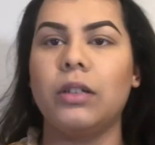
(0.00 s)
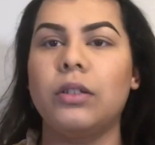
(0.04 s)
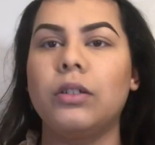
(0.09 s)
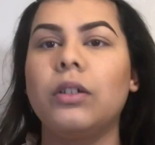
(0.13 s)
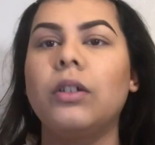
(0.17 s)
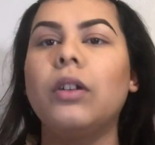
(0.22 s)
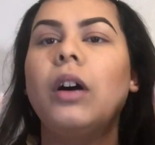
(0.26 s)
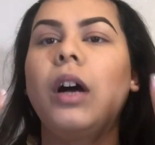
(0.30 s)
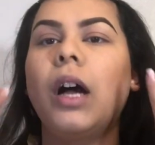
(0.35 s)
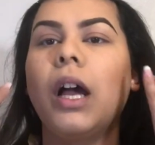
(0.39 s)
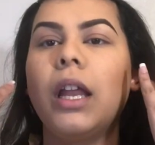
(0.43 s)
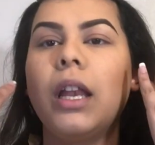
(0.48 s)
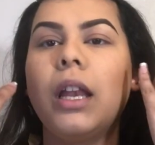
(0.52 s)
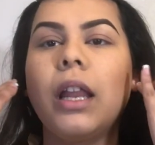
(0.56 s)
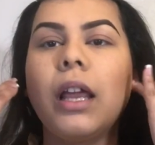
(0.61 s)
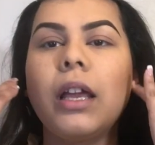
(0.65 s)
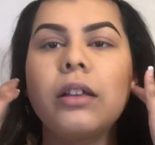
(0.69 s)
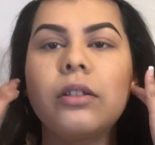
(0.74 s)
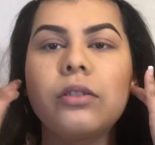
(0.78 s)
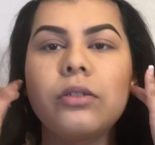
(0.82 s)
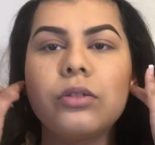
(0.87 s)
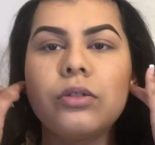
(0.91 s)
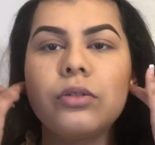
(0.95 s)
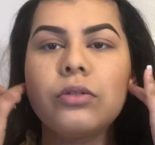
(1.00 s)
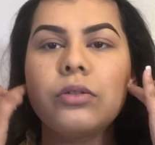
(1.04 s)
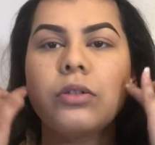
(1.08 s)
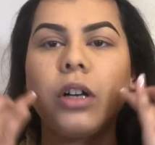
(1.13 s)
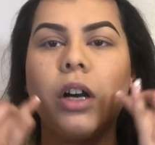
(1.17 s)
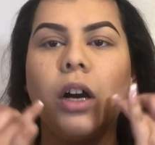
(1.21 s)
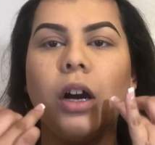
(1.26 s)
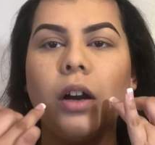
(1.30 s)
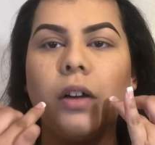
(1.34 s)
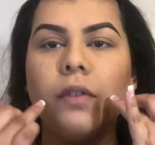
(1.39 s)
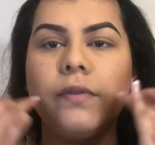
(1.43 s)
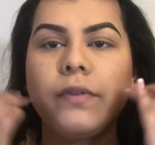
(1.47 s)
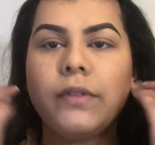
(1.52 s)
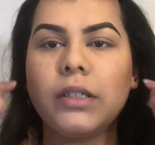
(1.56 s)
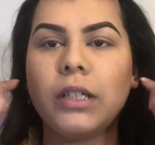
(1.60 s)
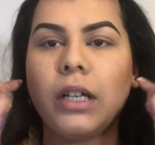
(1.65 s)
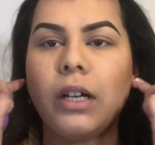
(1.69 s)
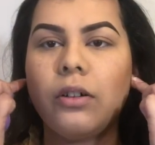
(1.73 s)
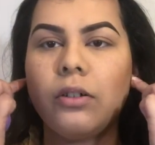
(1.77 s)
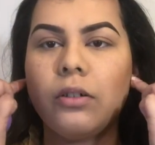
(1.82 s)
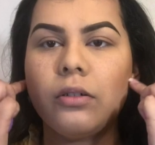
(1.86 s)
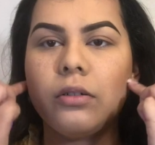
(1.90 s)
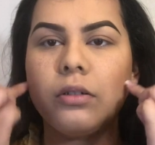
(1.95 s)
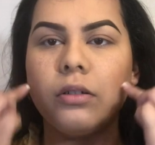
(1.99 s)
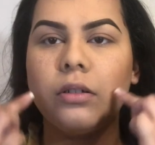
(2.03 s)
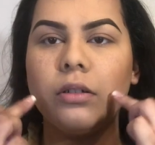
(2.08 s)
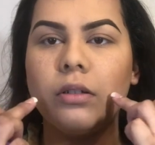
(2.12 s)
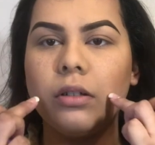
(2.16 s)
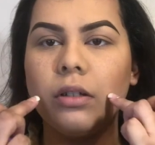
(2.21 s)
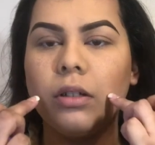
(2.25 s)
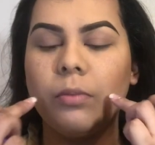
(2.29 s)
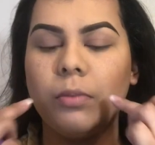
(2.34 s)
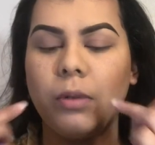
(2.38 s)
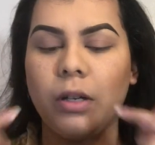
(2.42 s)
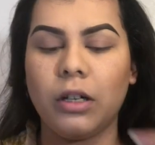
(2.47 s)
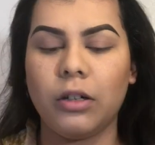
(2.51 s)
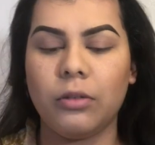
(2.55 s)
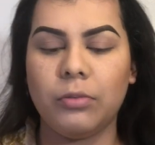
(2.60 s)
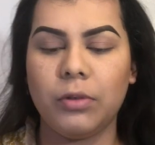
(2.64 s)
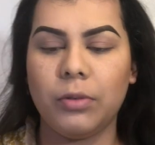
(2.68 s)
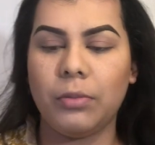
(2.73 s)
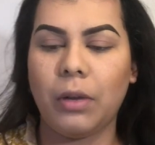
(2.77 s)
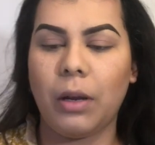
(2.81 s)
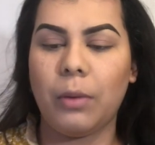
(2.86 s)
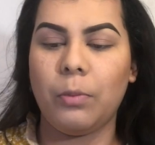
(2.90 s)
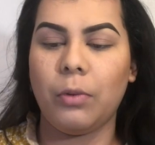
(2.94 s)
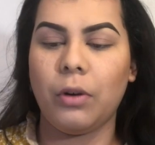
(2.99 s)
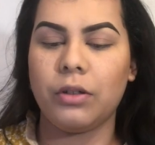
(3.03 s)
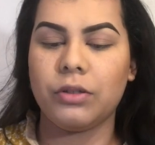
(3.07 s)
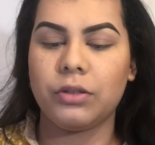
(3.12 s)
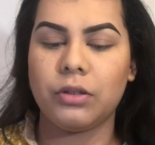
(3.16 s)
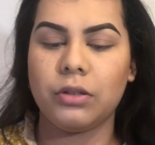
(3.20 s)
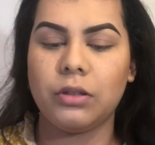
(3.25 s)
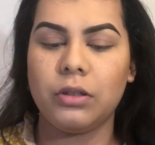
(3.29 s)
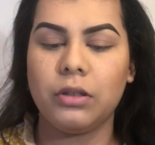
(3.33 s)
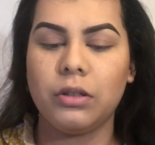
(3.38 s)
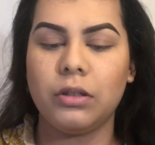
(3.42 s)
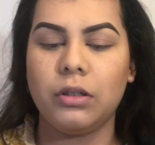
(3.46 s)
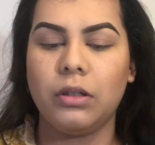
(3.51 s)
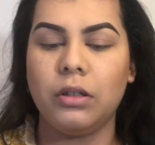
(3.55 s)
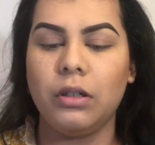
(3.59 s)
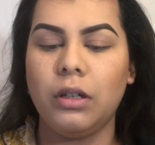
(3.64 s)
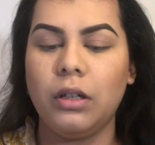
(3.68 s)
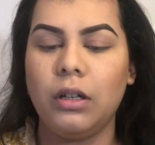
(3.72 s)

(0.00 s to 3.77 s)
so I like to carve down the bottom of my bronzer.